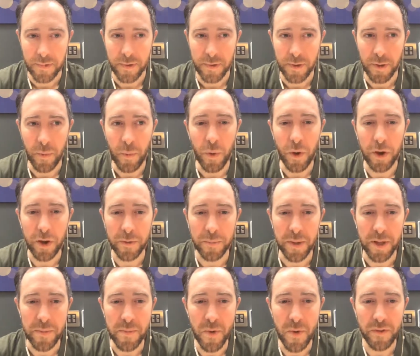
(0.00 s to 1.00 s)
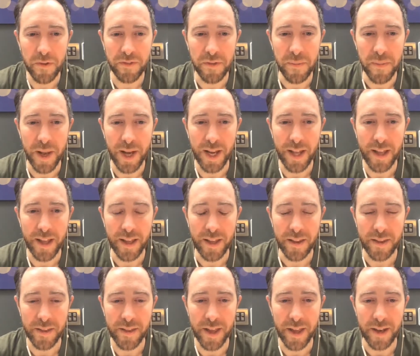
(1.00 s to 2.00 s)
What could be more
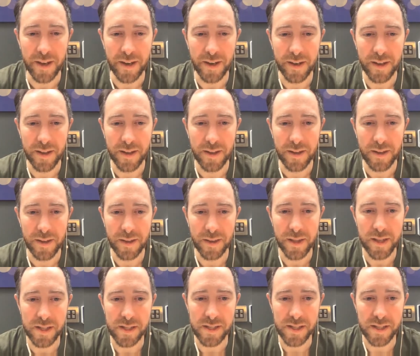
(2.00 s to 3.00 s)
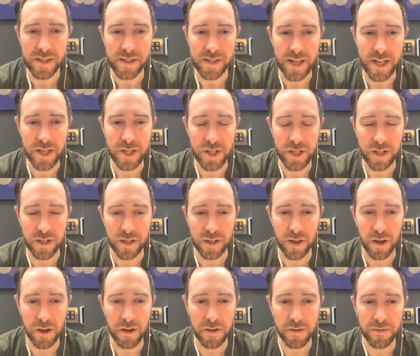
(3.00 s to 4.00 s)
familiar than the sensation
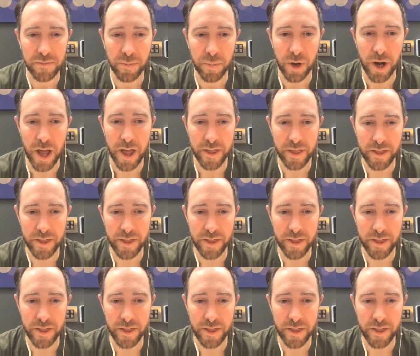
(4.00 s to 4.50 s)
of breath